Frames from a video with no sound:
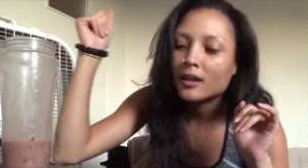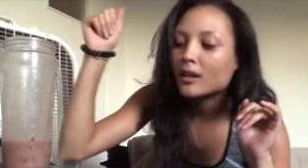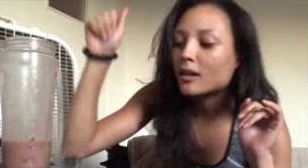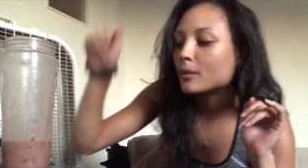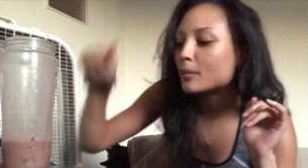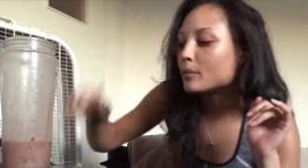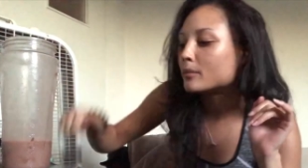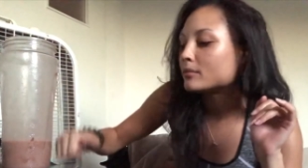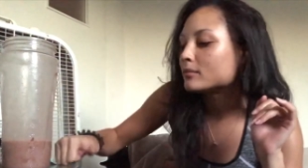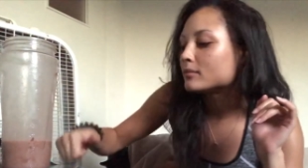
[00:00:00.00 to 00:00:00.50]

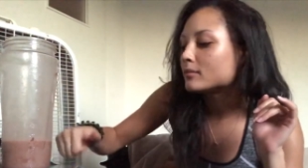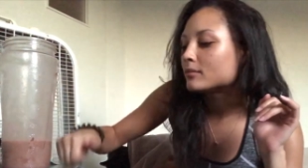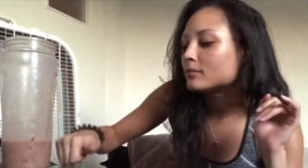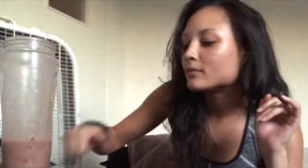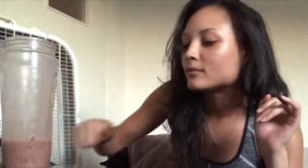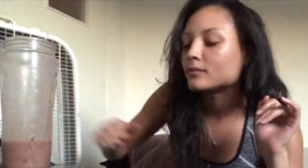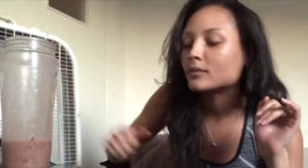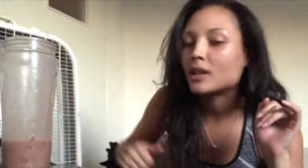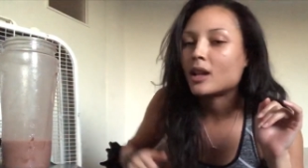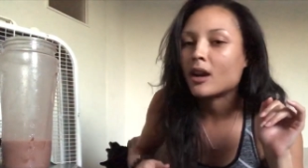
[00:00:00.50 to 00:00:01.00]
um,
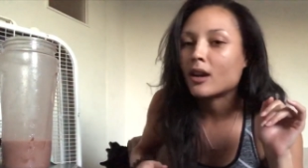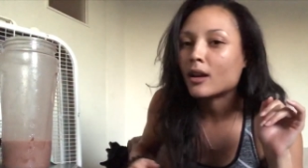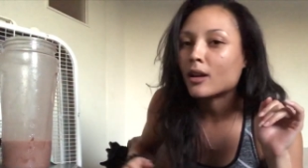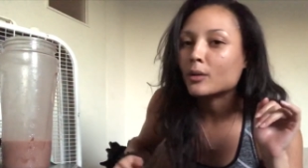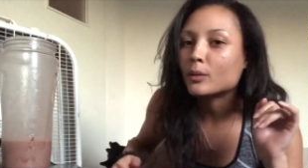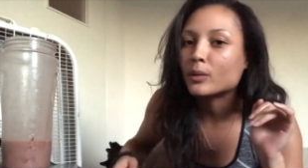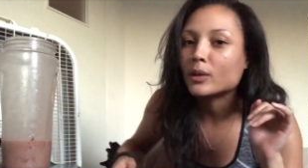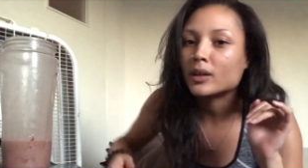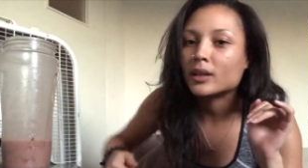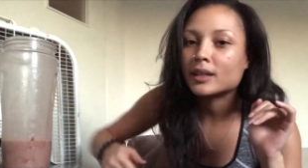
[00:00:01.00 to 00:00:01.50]
knock
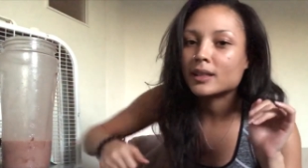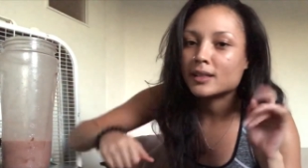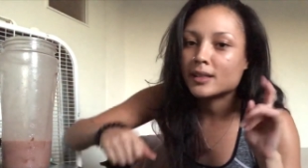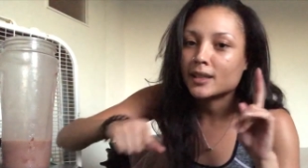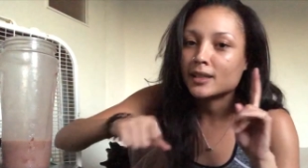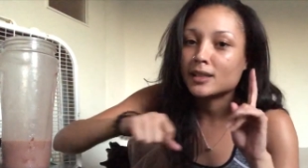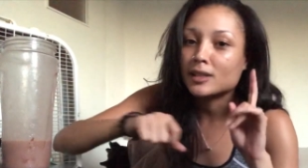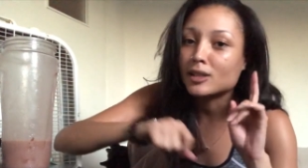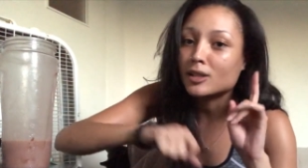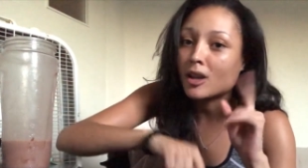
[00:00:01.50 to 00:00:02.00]
on wood, because
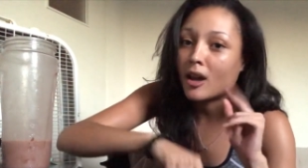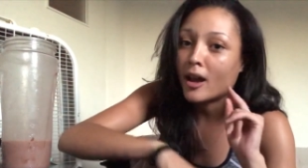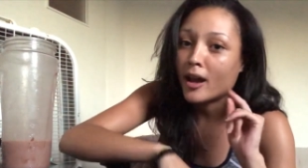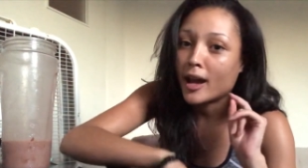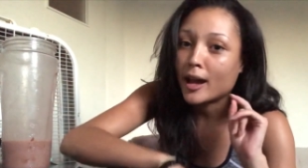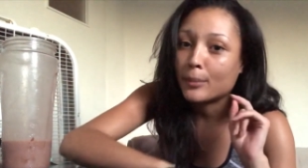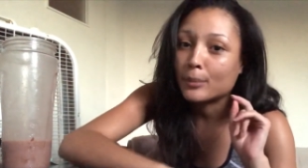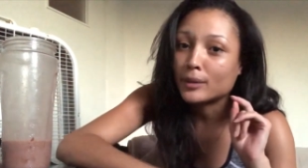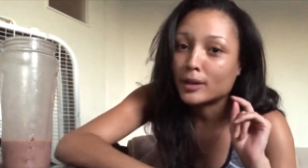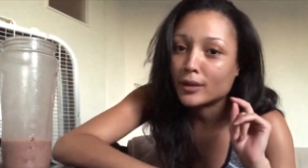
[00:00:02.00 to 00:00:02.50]
that's not
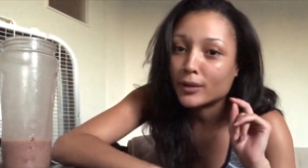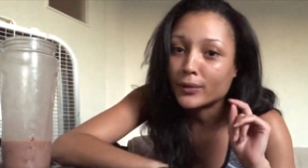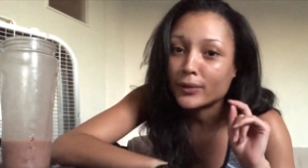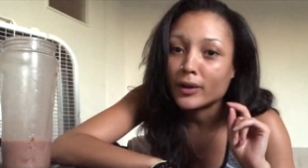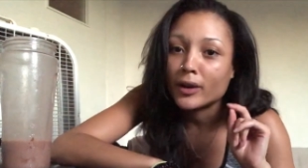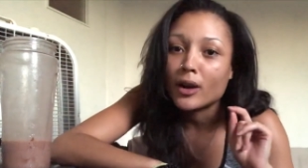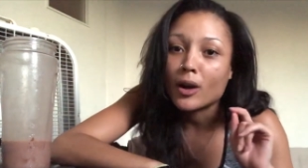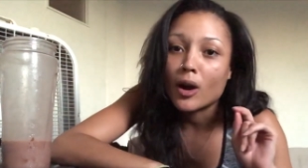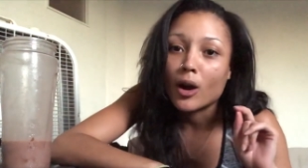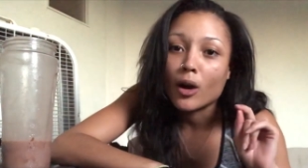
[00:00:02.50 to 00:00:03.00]
happening
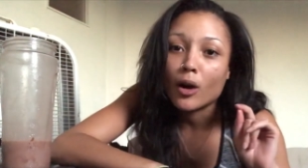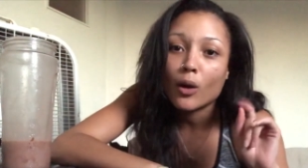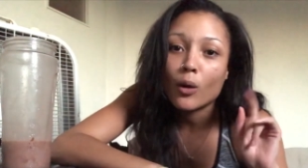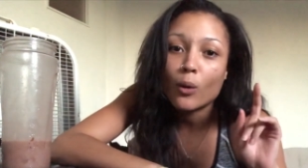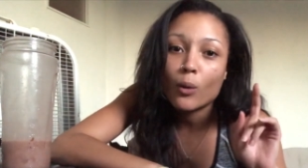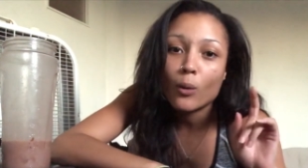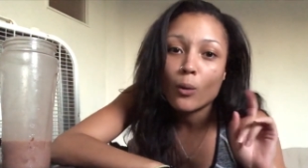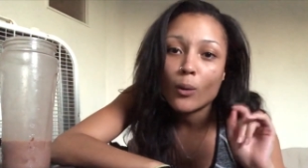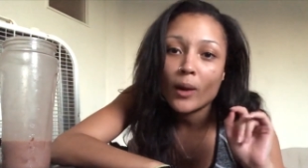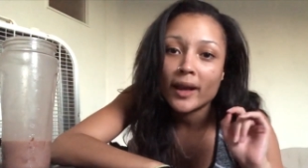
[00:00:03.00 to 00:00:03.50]
for a
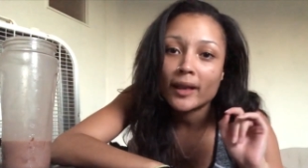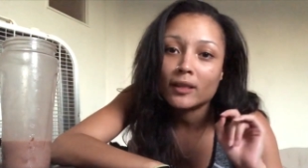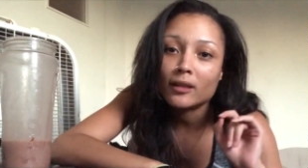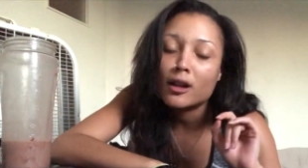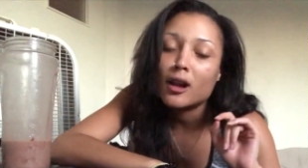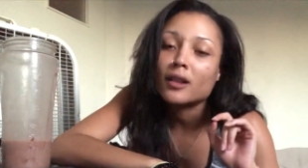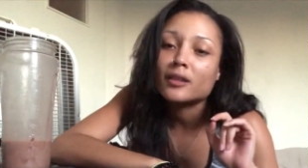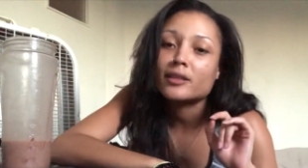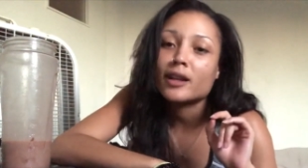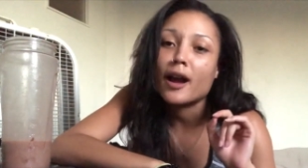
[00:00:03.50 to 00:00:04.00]
quite
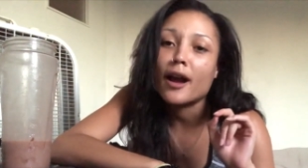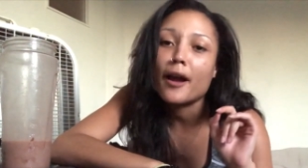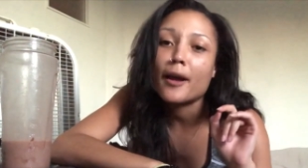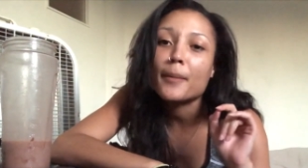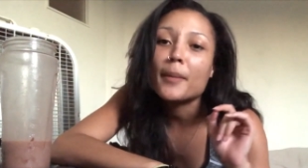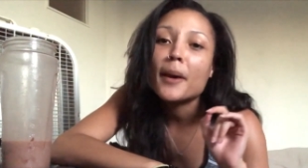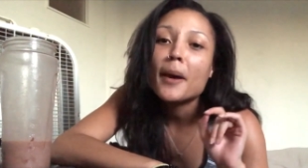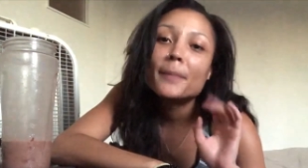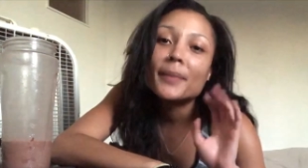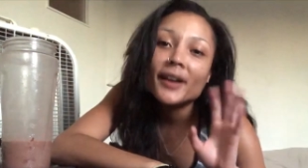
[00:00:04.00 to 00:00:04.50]
long
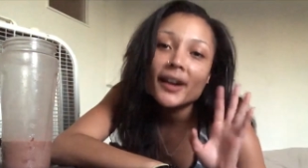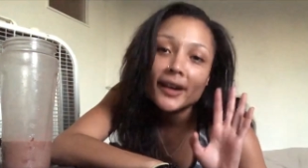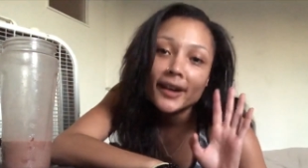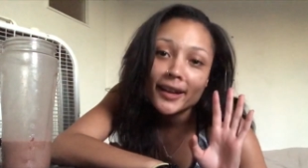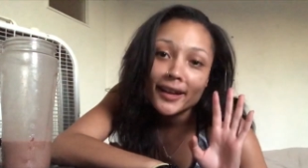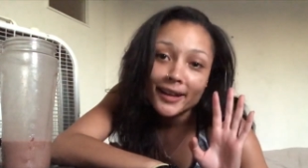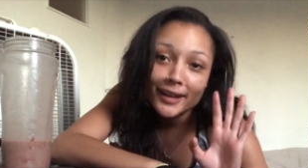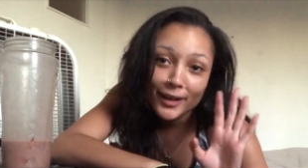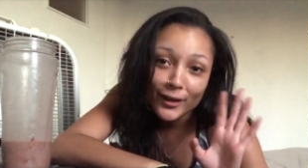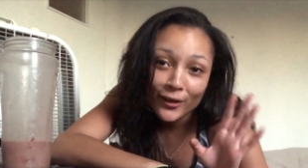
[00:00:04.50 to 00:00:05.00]
time.
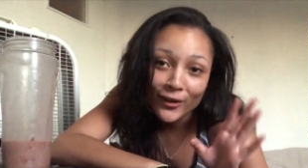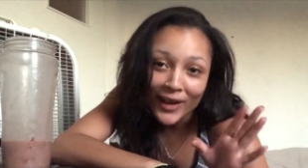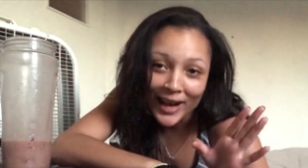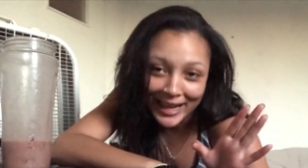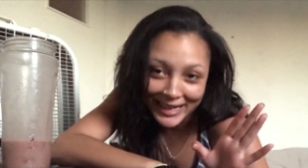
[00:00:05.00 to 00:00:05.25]
But if